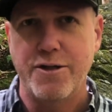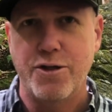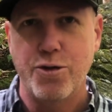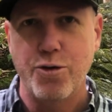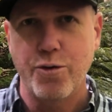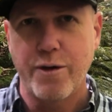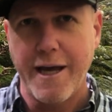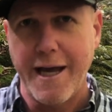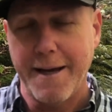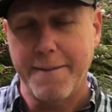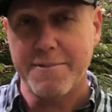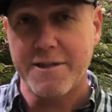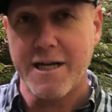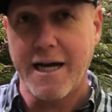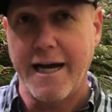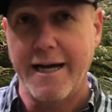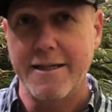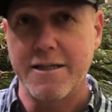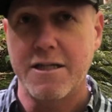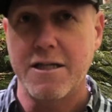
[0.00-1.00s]
two
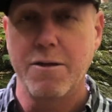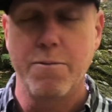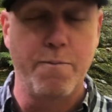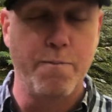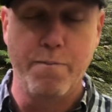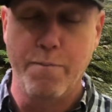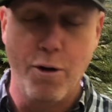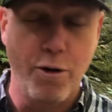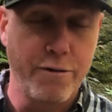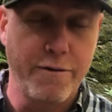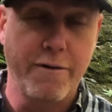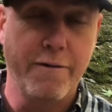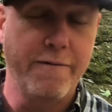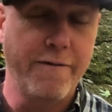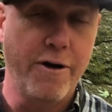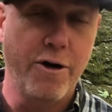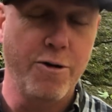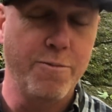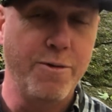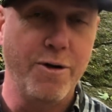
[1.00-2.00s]
campsites that both are
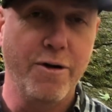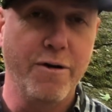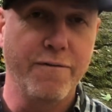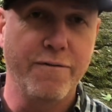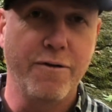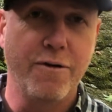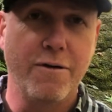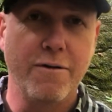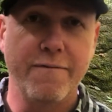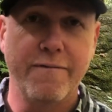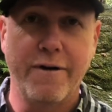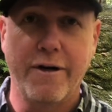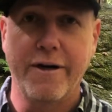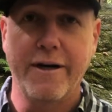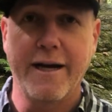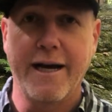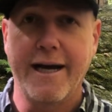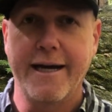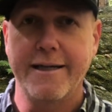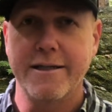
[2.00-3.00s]
very beautiful, very
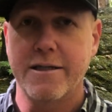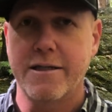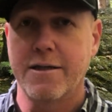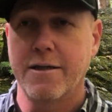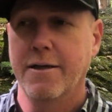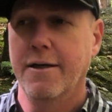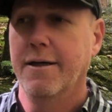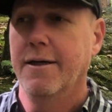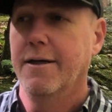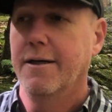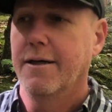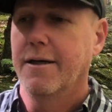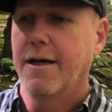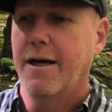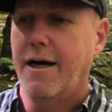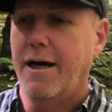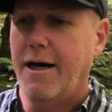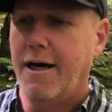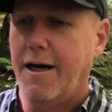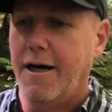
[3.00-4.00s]
nice.
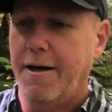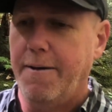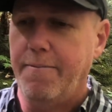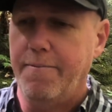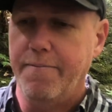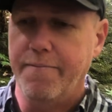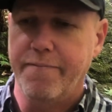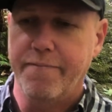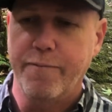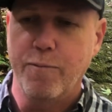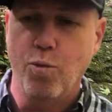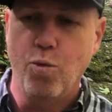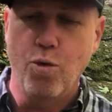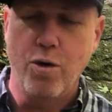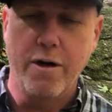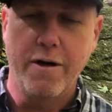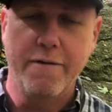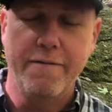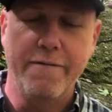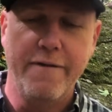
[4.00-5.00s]

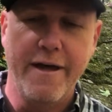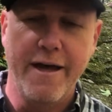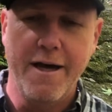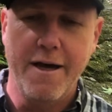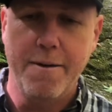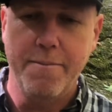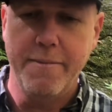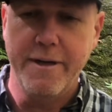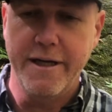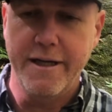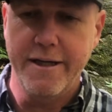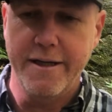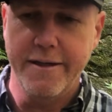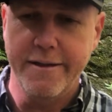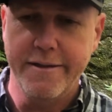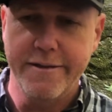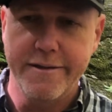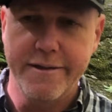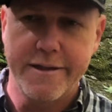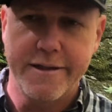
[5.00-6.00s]
One of them
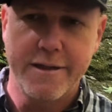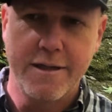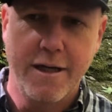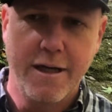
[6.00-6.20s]
is